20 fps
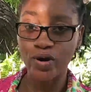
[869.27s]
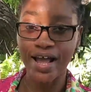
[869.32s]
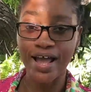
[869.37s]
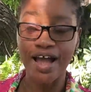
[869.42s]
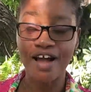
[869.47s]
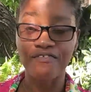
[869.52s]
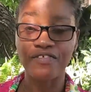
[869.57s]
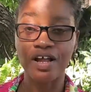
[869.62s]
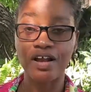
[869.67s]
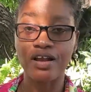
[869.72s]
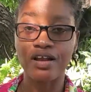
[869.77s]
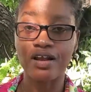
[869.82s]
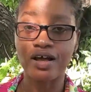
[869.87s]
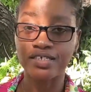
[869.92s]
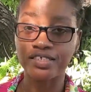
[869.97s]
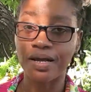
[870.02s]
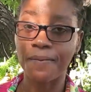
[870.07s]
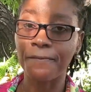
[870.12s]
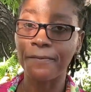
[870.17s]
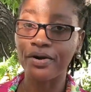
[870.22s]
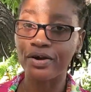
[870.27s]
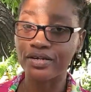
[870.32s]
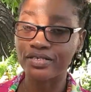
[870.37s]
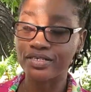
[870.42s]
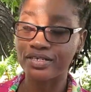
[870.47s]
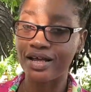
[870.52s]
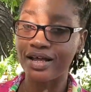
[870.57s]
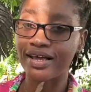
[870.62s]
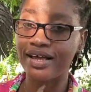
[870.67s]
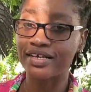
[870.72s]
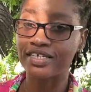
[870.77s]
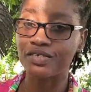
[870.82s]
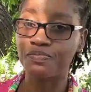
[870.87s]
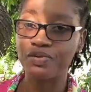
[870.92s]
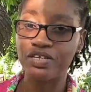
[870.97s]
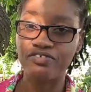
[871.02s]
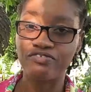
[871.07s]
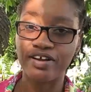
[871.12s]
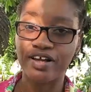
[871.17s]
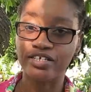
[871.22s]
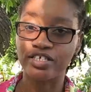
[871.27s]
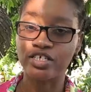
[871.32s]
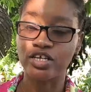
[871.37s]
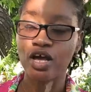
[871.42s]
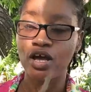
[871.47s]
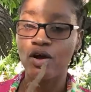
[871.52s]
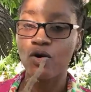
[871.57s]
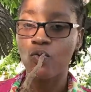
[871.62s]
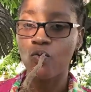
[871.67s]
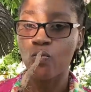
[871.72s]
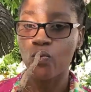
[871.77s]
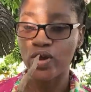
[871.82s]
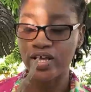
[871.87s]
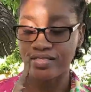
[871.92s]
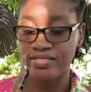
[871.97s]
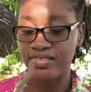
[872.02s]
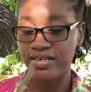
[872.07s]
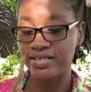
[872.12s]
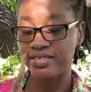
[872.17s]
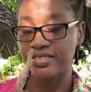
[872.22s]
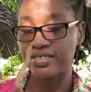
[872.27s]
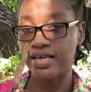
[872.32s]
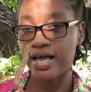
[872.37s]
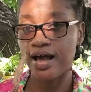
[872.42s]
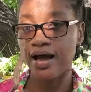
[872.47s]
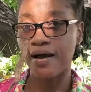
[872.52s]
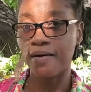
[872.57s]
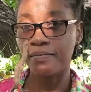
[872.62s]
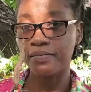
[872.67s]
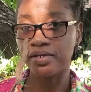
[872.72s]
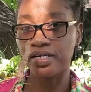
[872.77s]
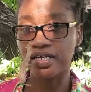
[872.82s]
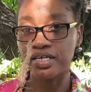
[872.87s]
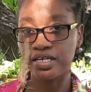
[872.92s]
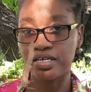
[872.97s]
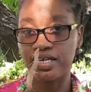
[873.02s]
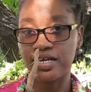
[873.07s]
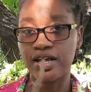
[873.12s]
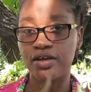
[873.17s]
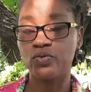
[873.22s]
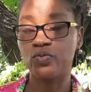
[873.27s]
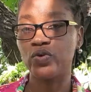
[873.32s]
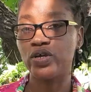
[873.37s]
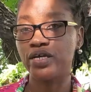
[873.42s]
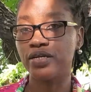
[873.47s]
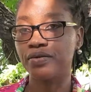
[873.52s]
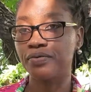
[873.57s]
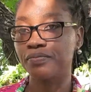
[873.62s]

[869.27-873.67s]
I have a lot of personal experience with this the Guinea hen weed.